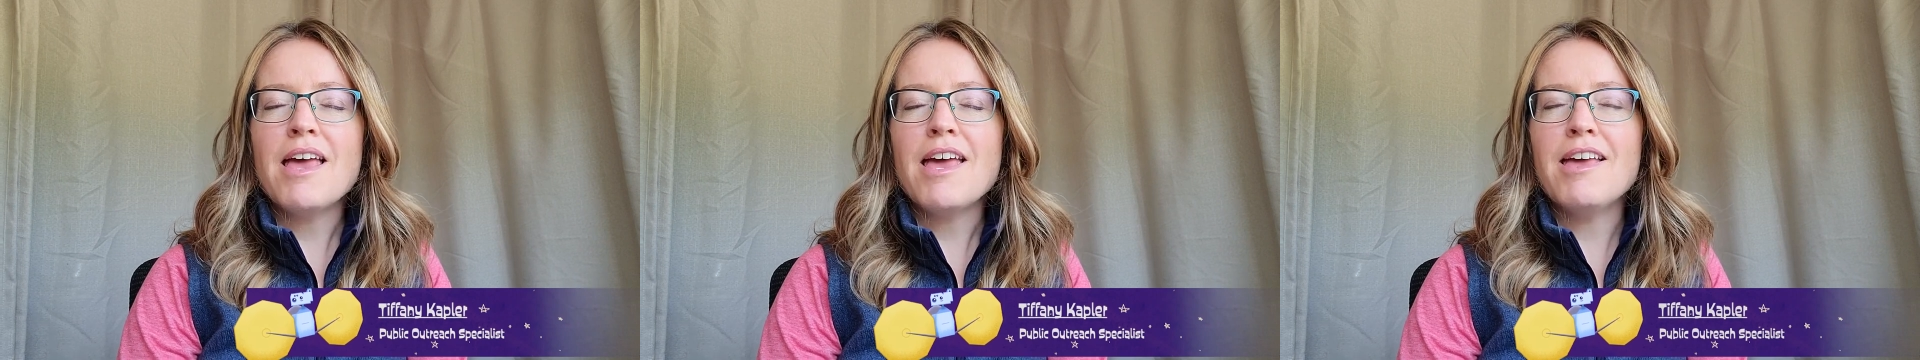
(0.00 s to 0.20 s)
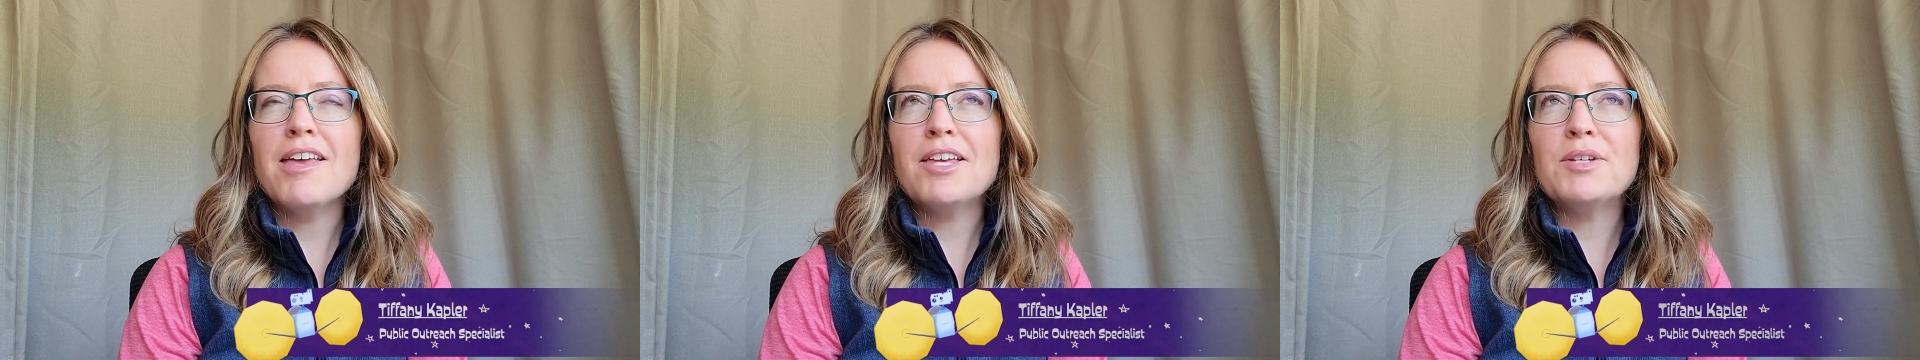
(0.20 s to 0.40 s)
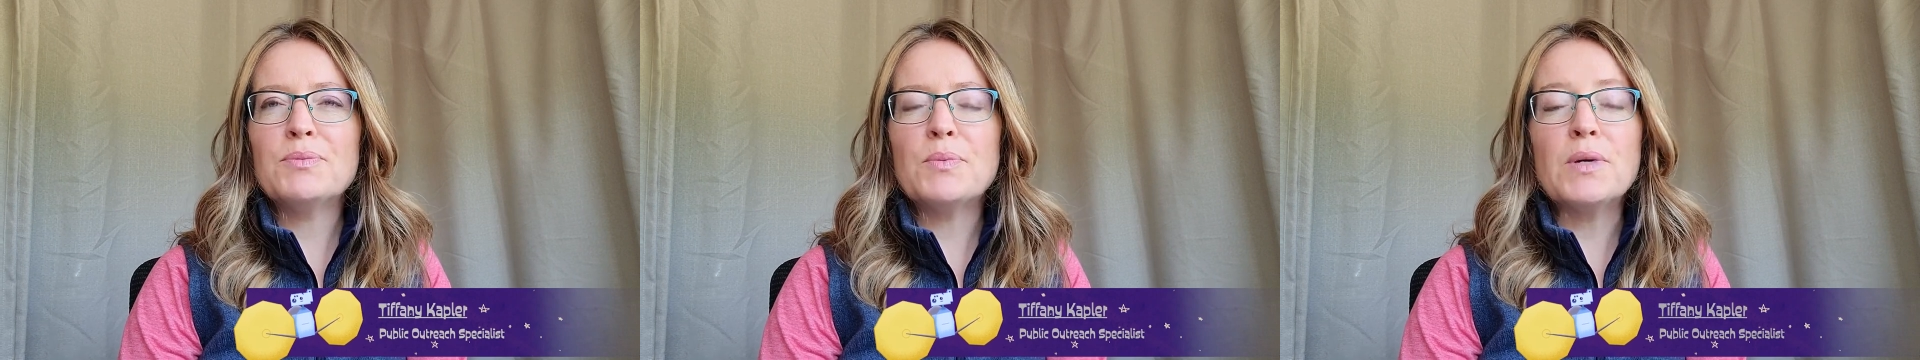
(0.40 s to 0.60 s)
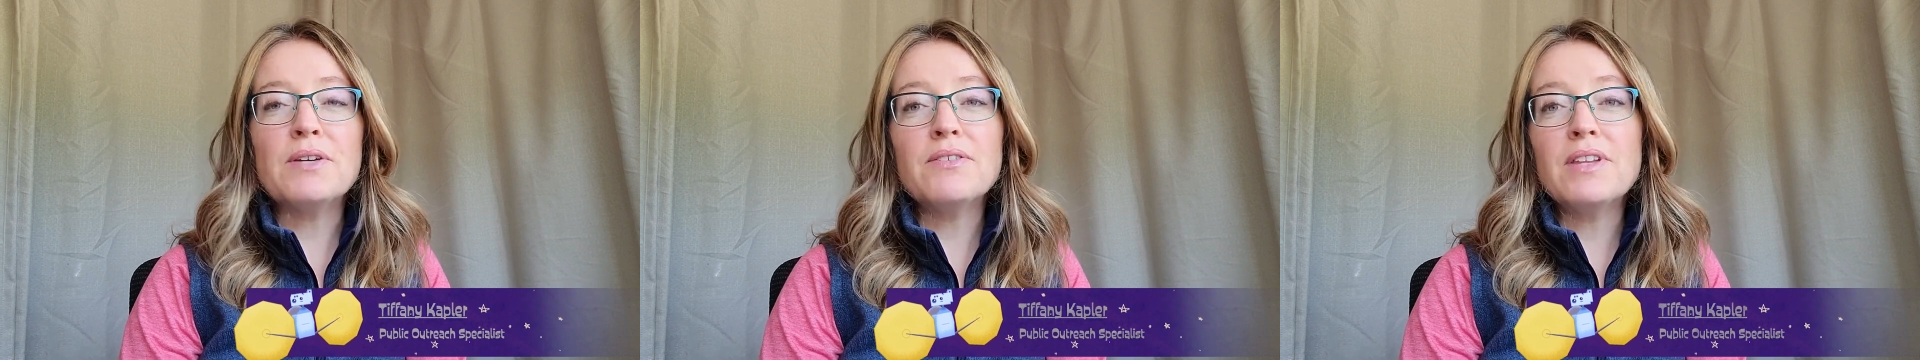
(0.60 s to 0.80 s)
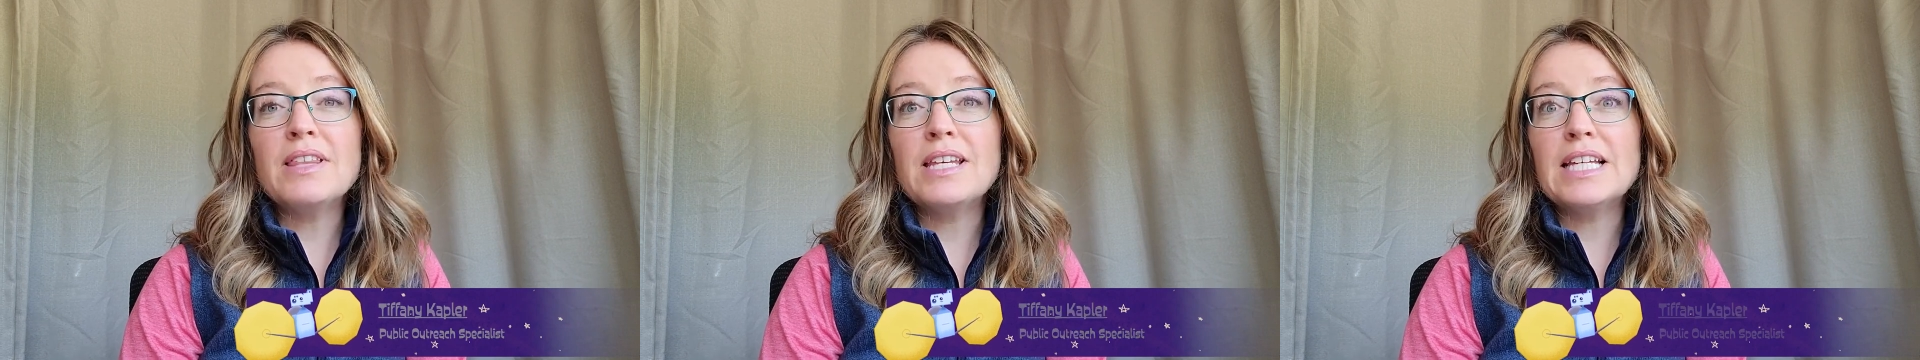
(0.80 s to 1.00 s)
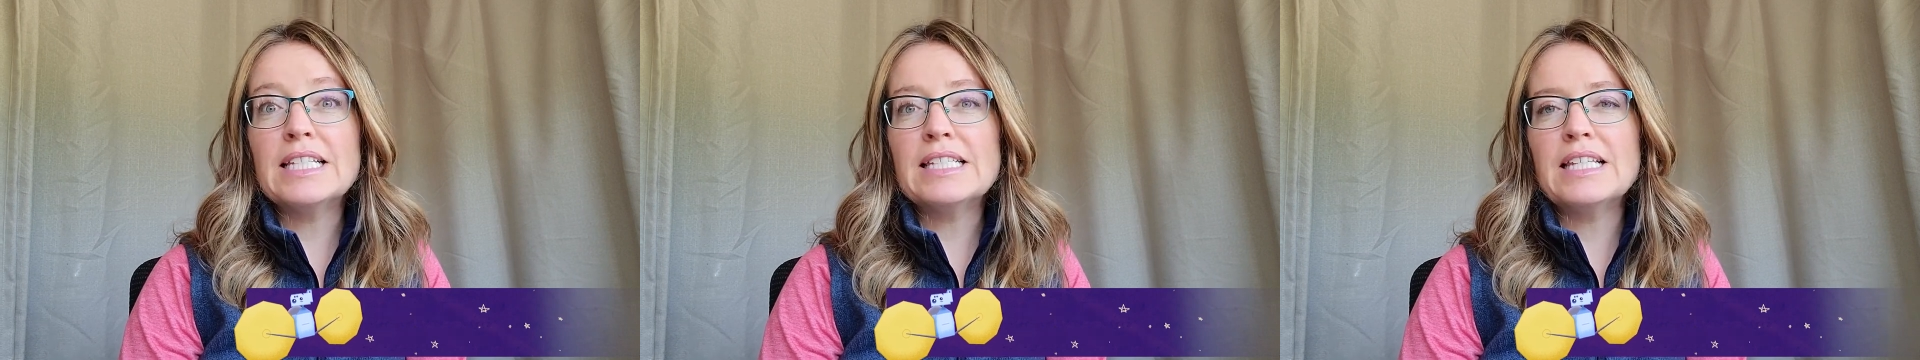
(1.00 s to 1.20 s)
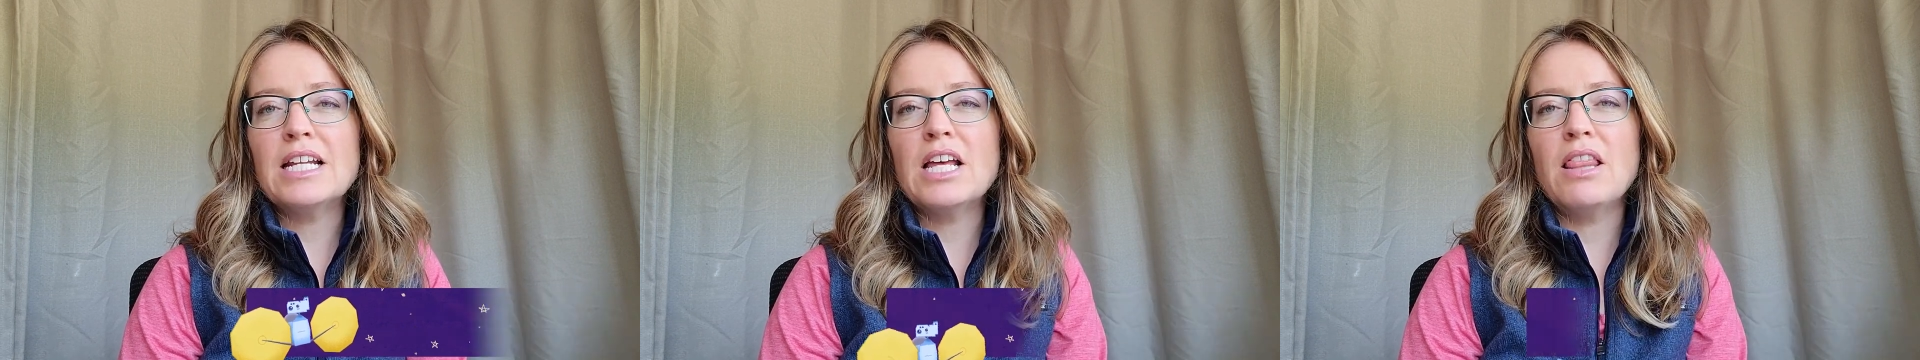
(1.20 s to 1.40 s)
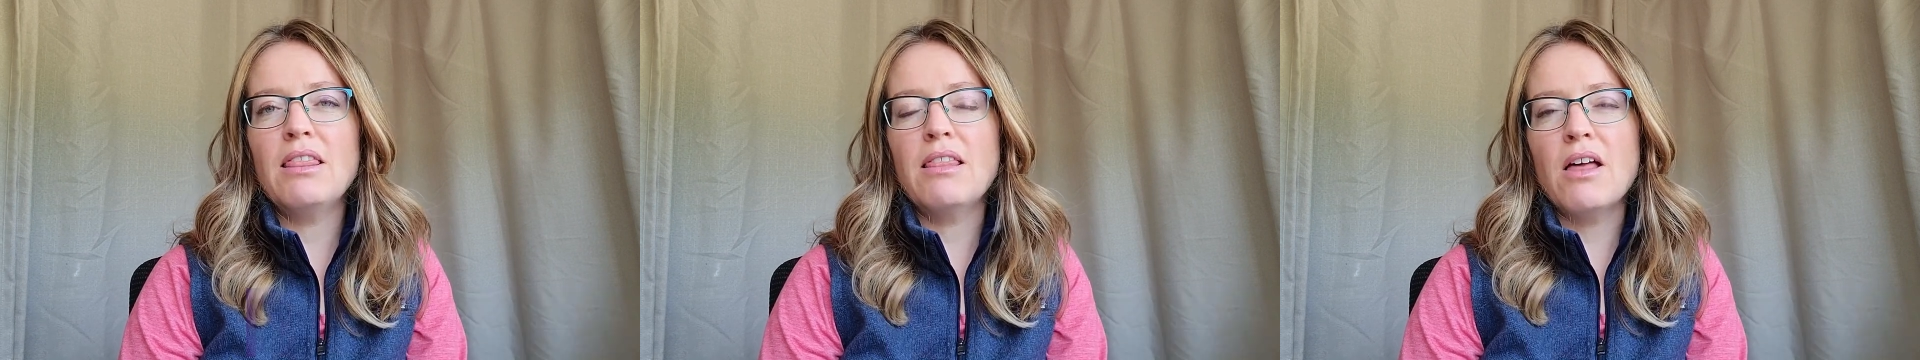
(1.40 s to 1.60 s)
And one of the things that
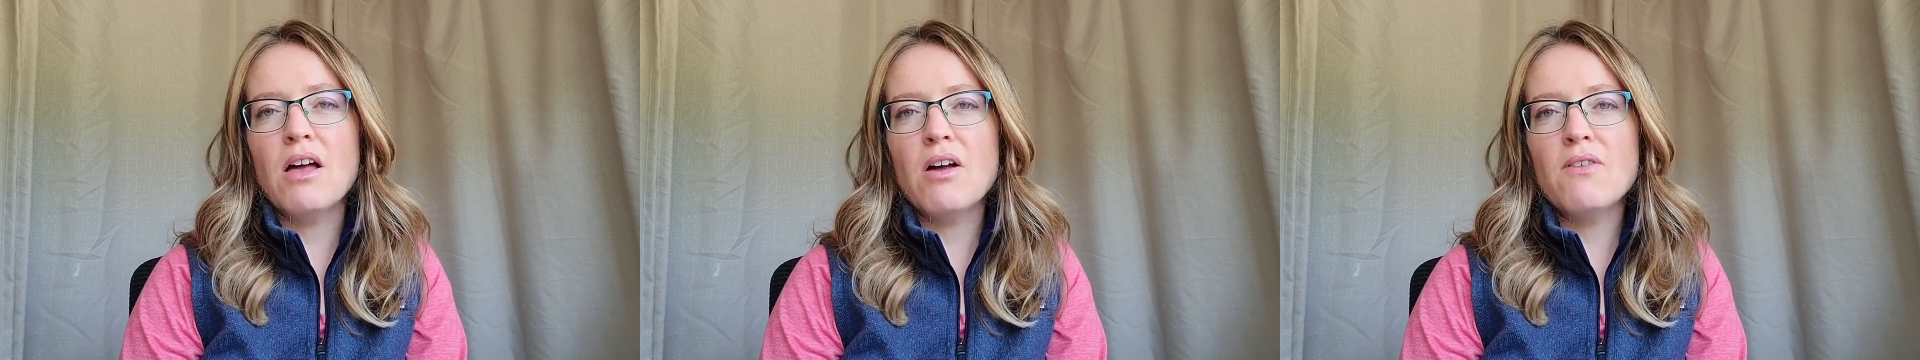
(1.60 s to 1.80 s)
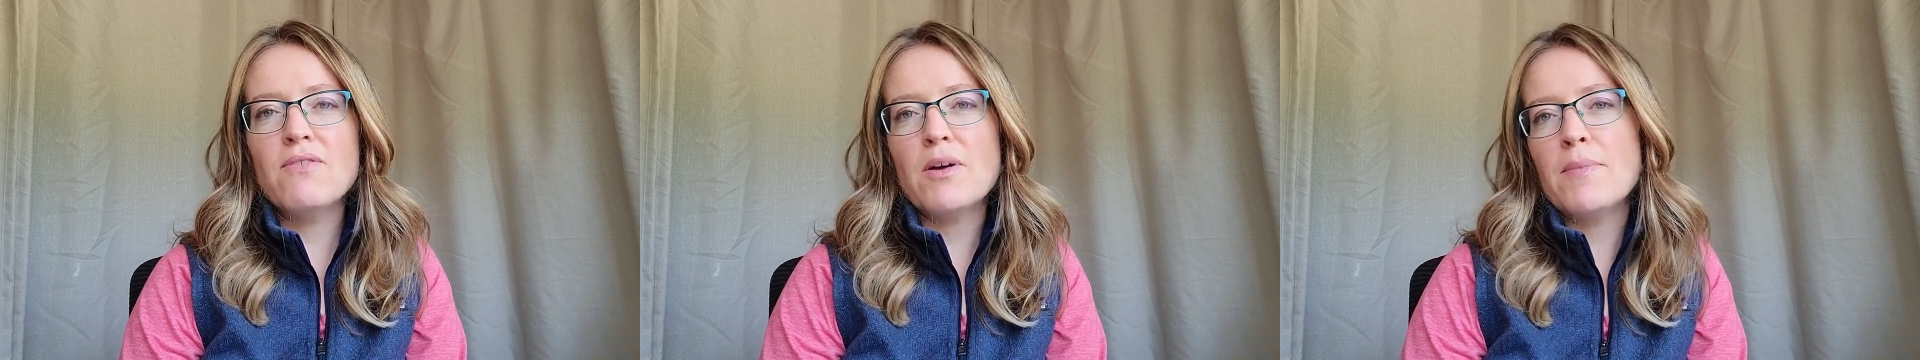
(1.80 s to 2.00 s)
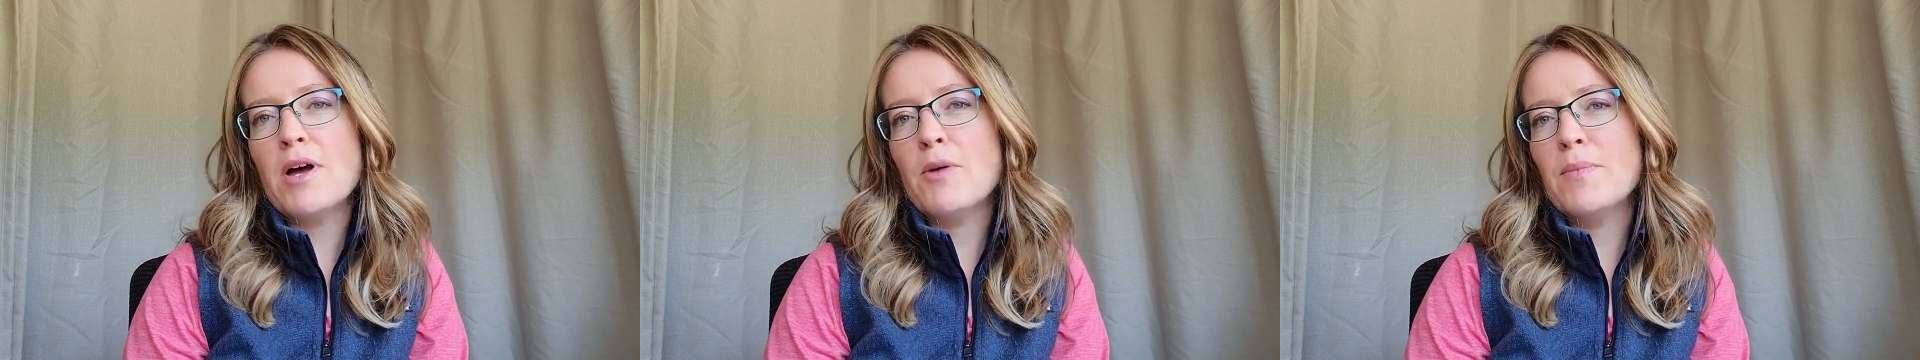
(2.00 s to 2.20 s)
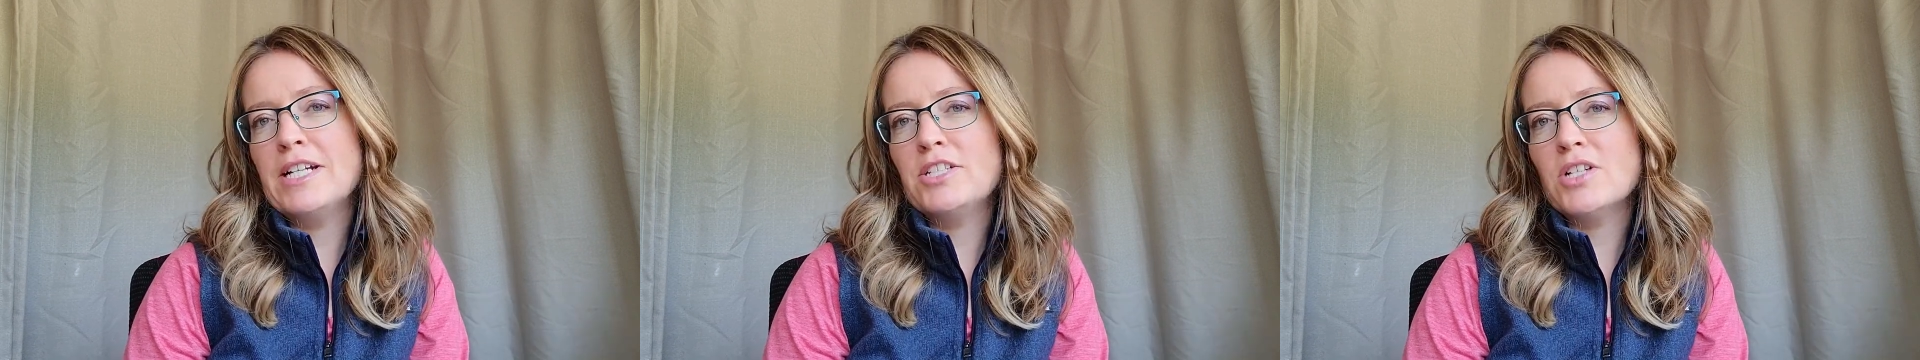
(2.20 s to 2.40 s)
I love about my